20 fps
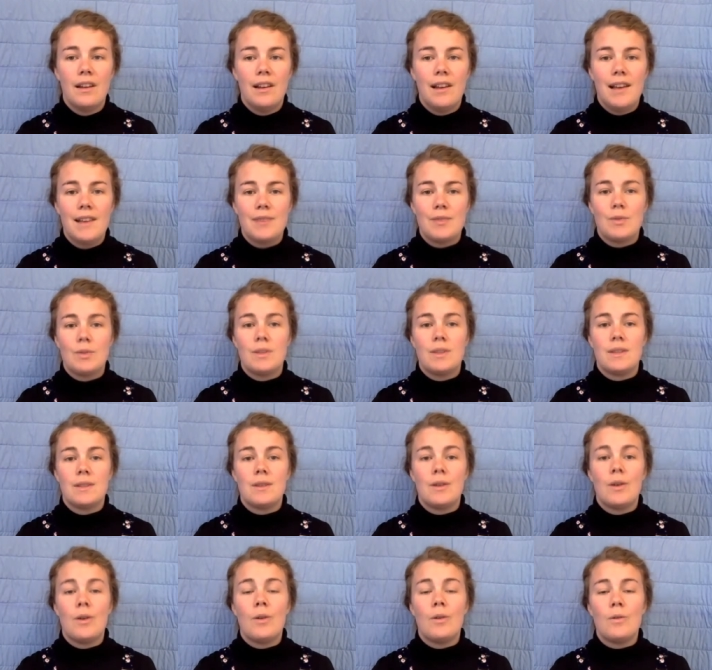Lazarus has
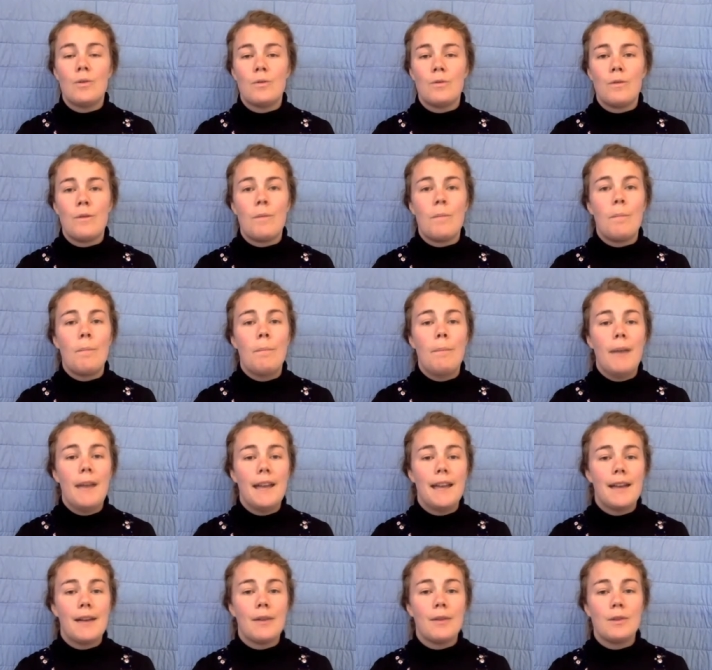gone from
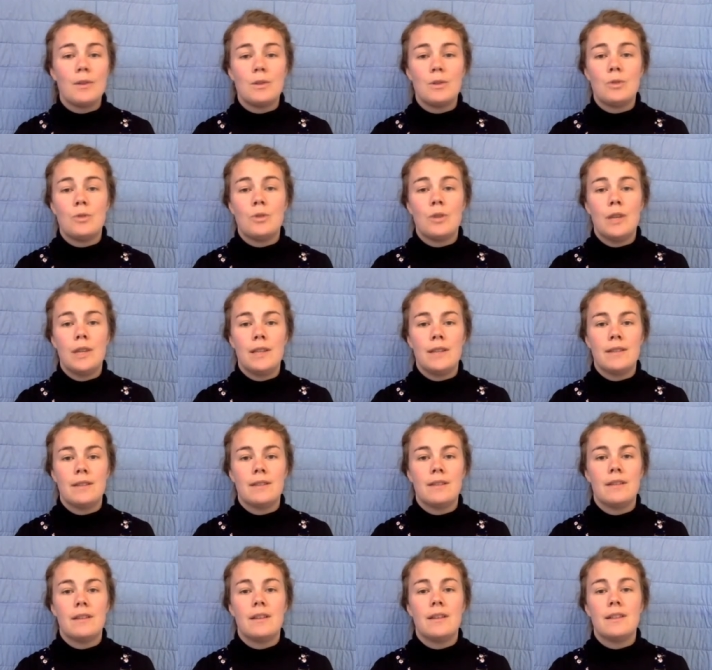begging on the mm.
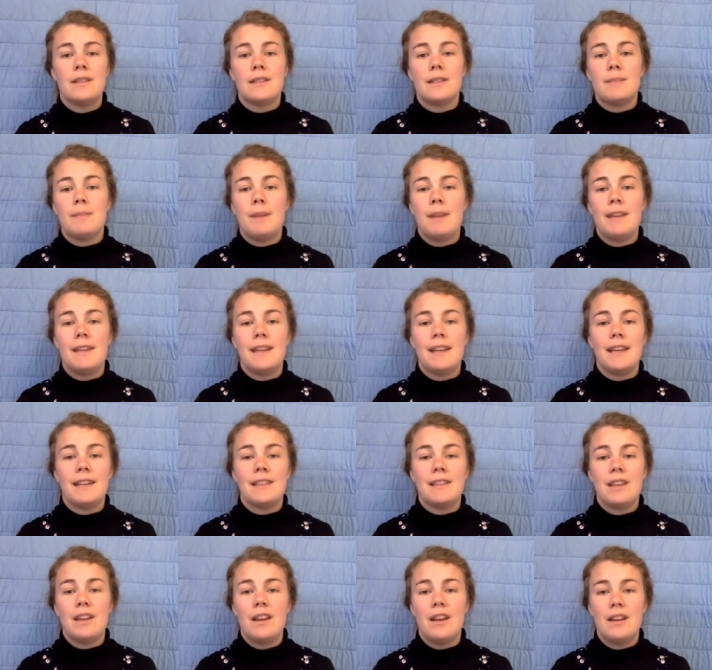streets to spending
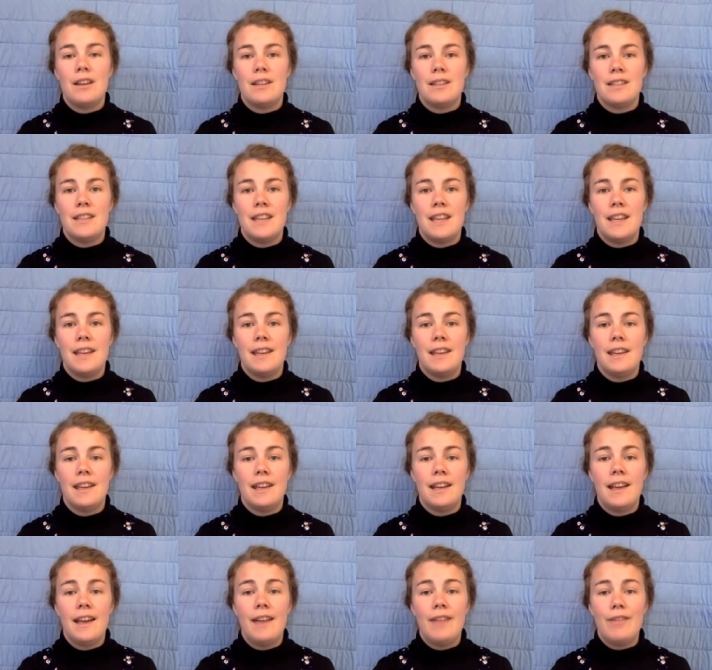eternity
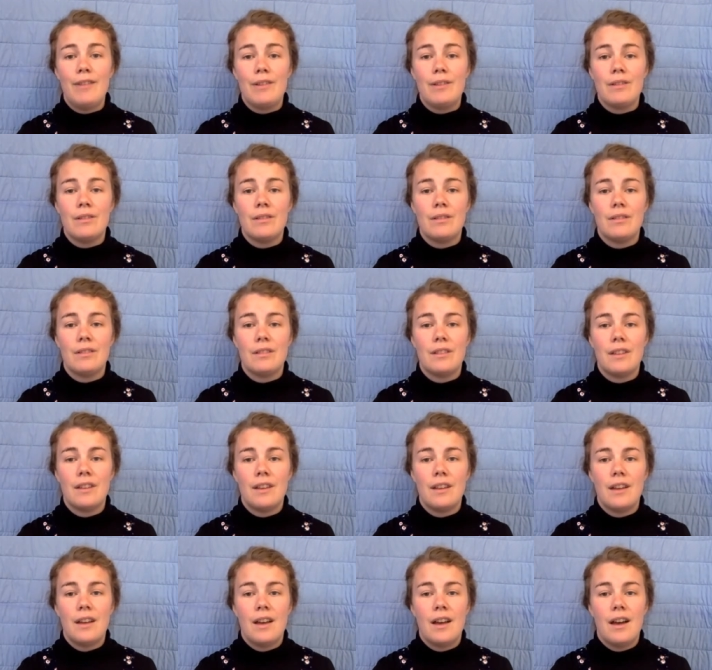in heaven.
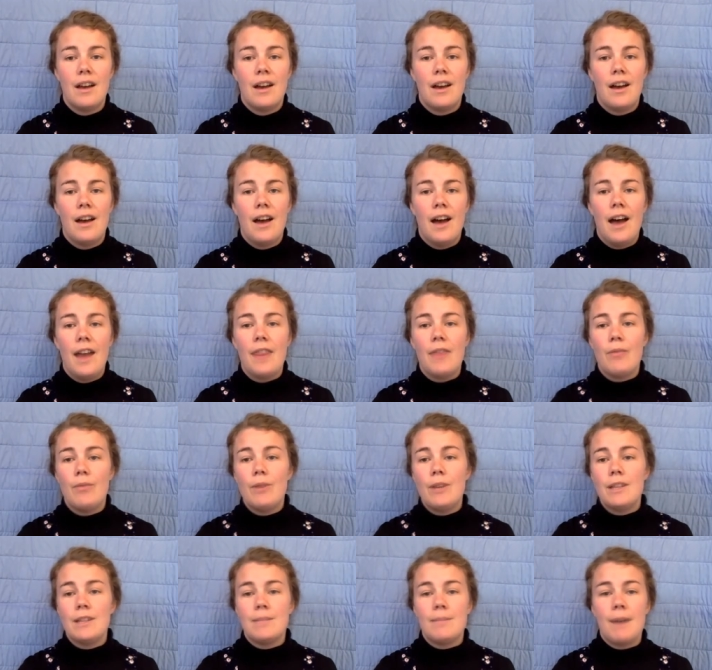And the
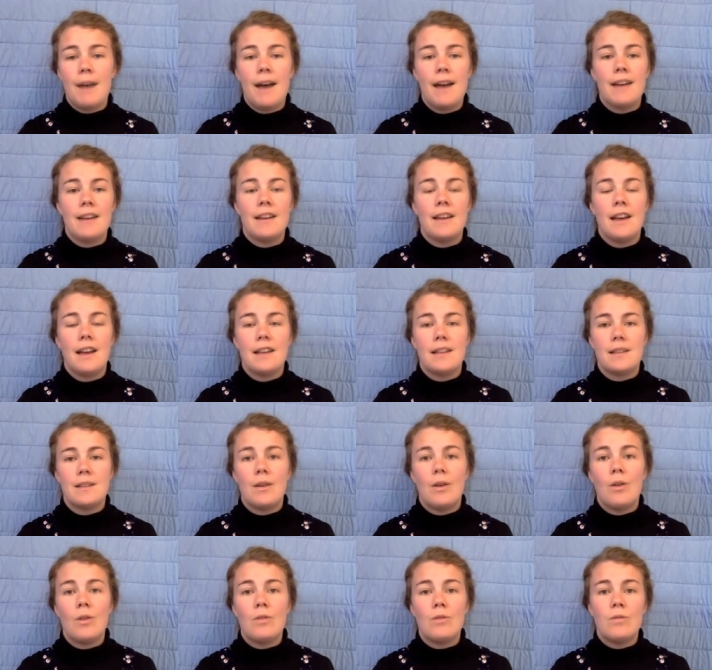rich man has
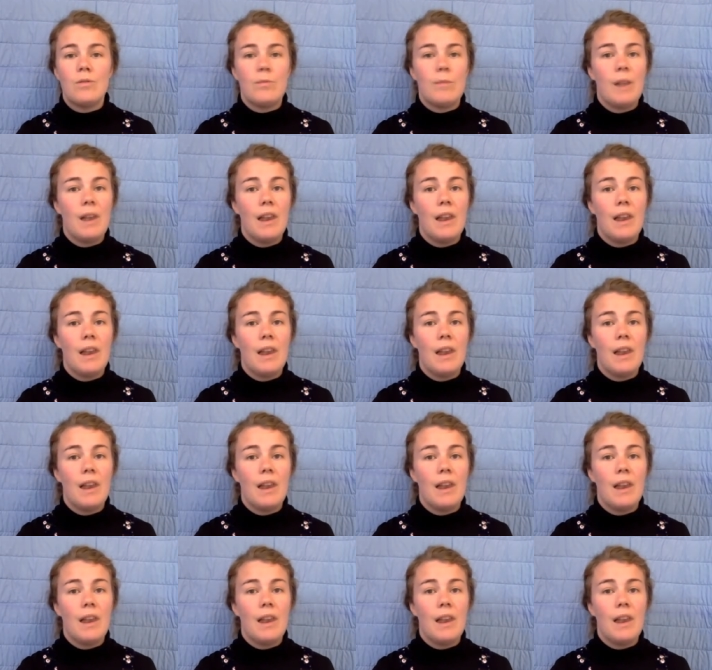gone from a